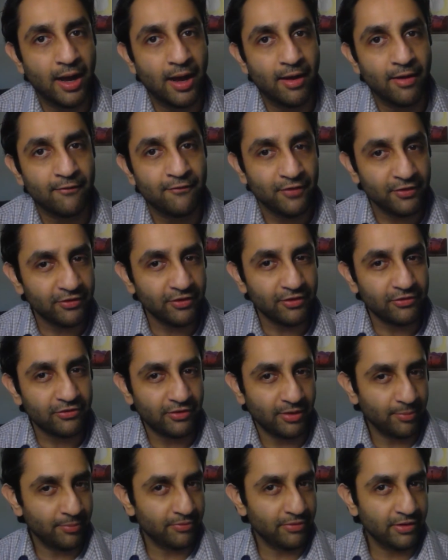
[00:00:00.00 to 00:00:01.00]
physics,
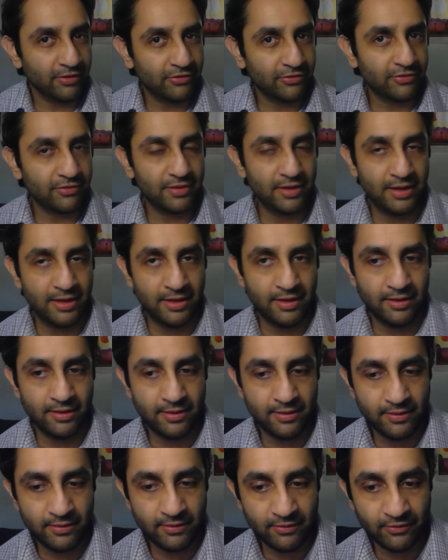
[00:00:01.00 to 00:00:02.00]
some of this
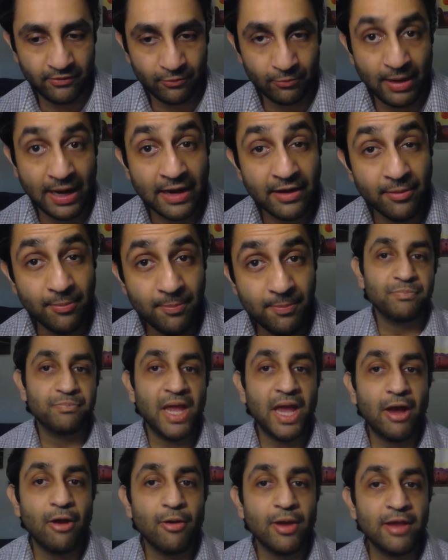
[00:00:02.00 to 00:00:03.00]
is random.
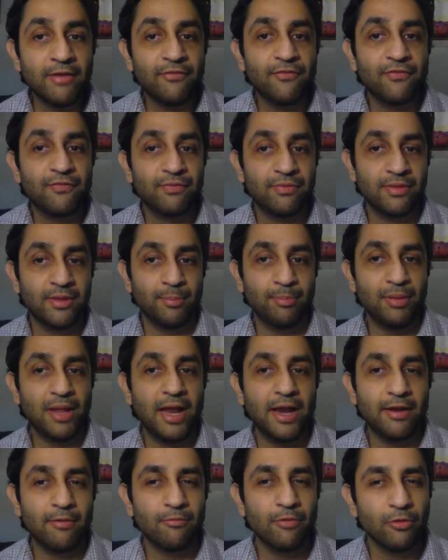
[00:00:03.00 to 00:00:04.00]
Now, if the
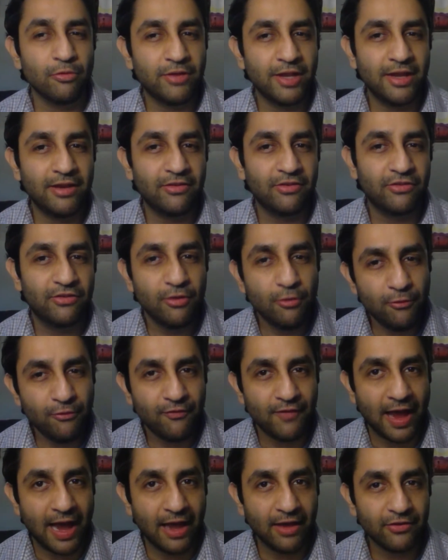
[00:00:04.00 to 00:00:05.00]
planet rotates too
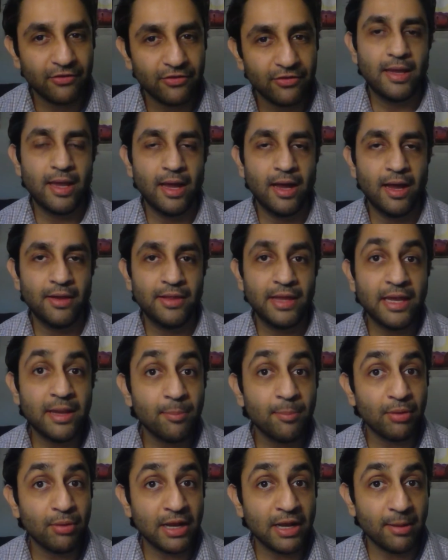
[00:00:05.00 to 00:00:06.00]
fast, they
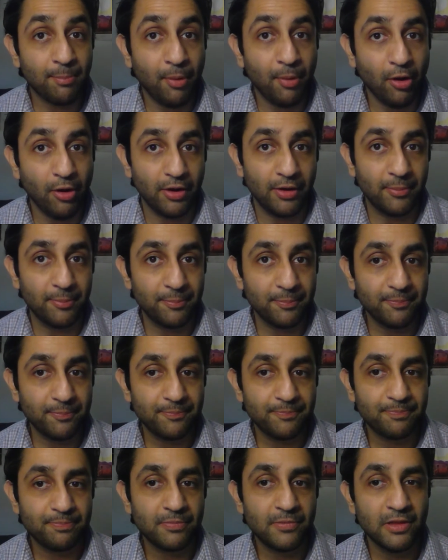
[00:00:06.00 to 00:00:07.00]
can apart.
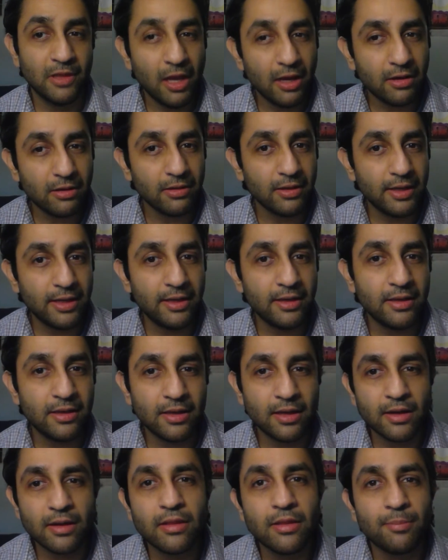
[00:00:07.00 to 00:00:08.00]
Luckily,
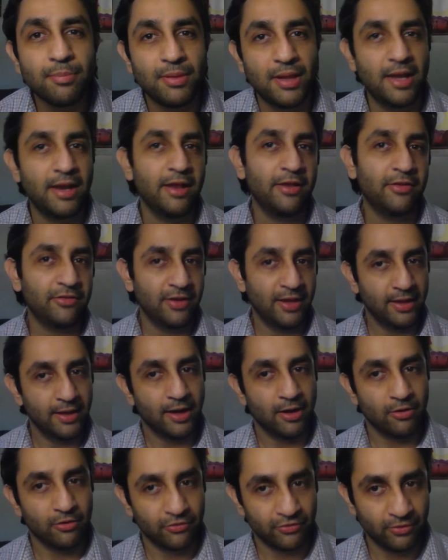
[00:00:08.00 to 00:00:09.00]
none of the planets in
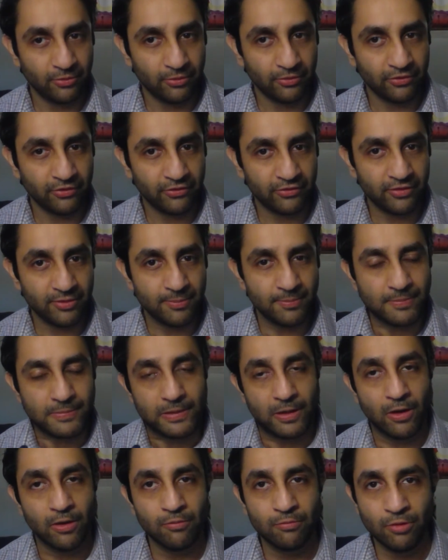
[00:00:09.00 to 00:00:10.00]
our solar
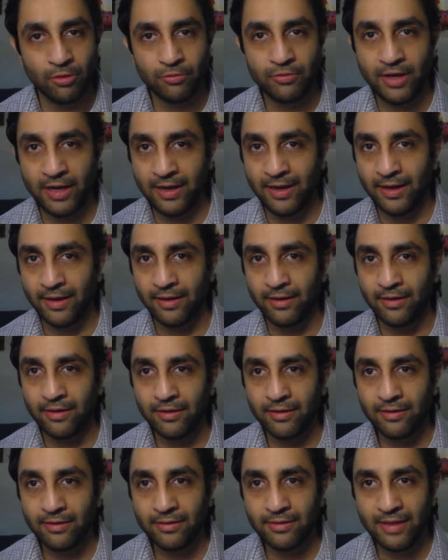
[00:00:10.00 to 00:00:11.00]
system are rotating
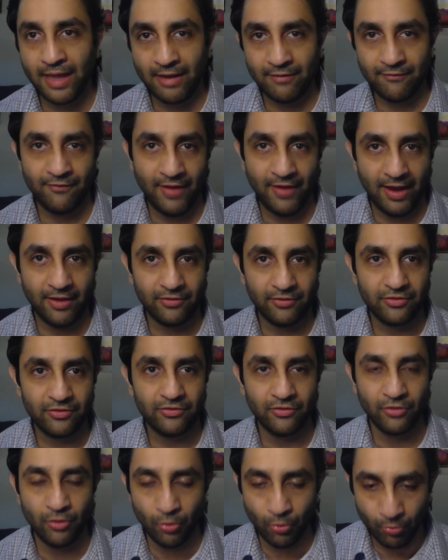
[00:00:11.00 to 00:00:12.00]
that
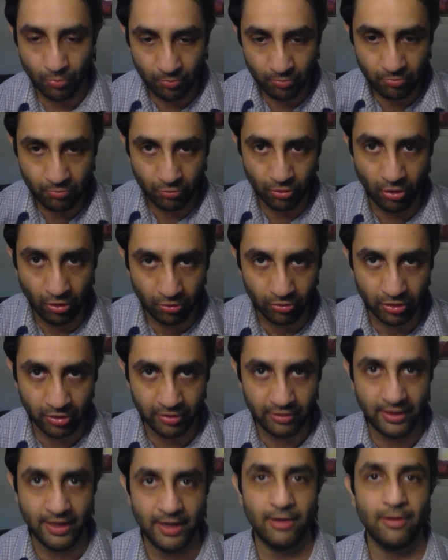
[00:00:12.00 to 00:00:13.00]
fast, so we're all
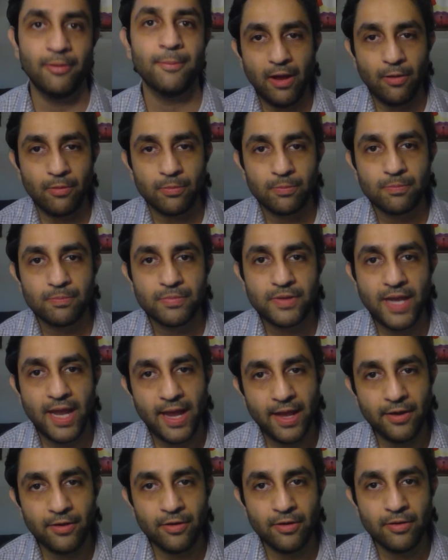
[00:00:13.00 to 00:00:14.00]
good there.
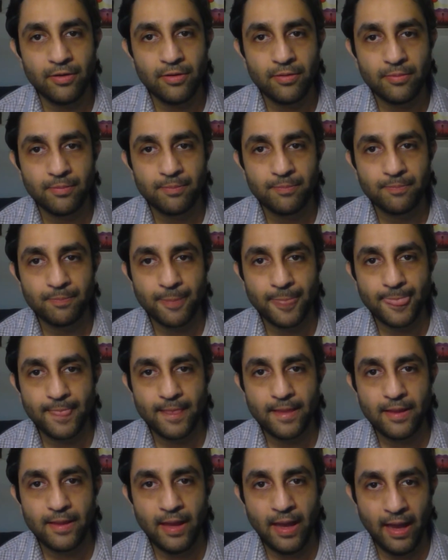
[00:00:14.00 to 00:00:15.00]
Tanner
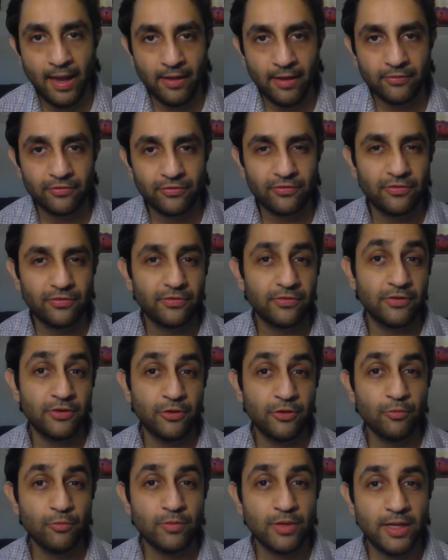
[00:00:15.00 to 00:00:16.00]
asks, do
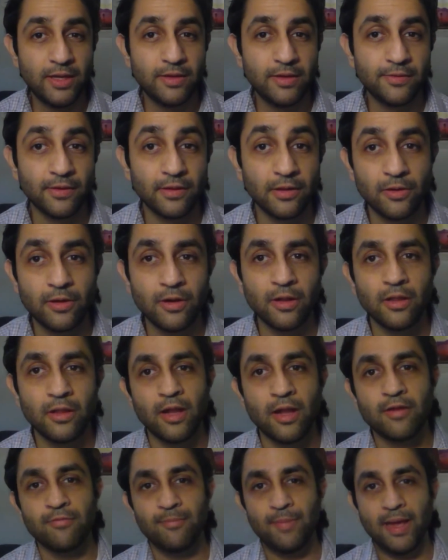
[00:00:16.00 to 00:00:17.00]
you need to learn a
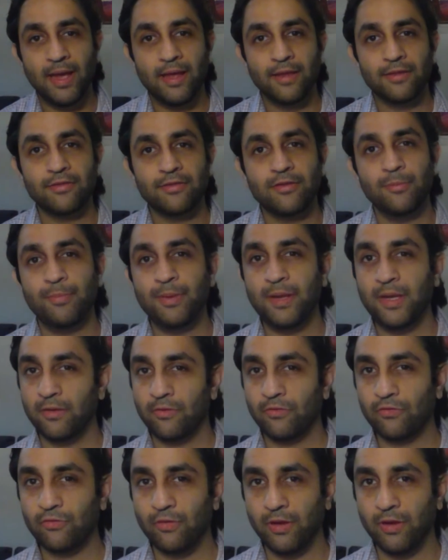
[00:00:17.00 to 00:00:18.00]
lot of math to be
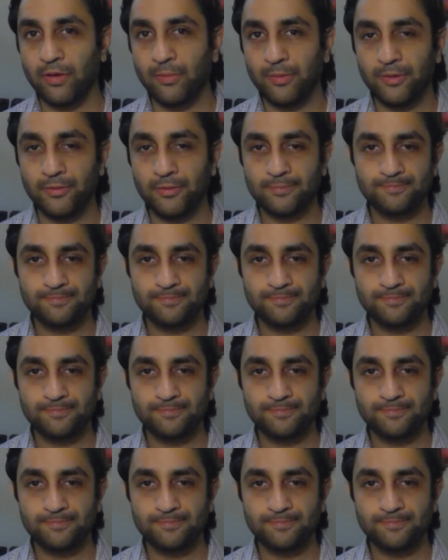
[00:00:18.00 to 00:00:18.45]
an astronomer?